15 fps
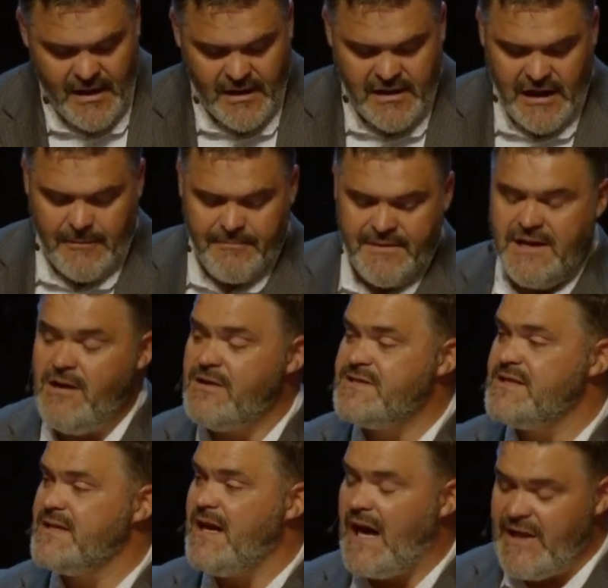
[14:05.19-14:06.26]
Come near
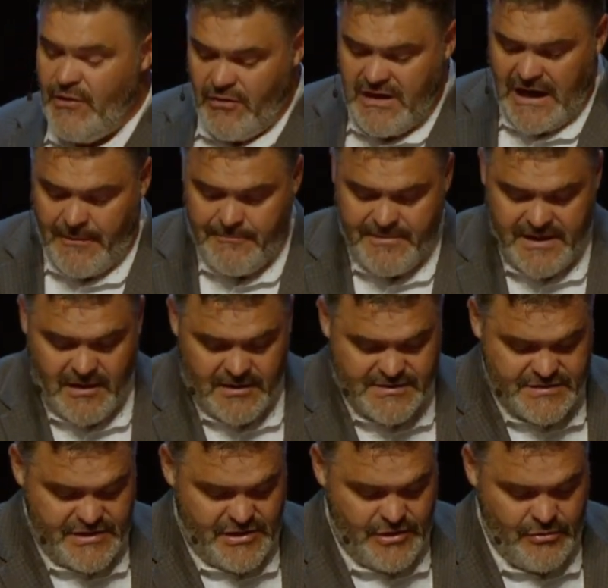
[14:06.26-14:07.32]
to God, he'll come near
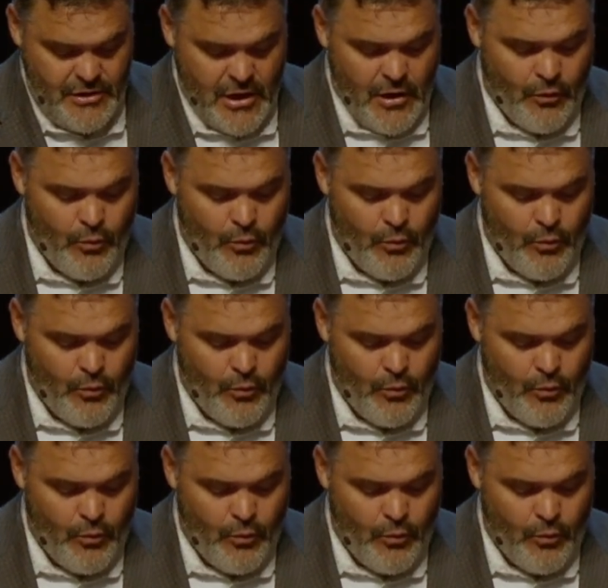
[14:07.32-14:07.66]
to you.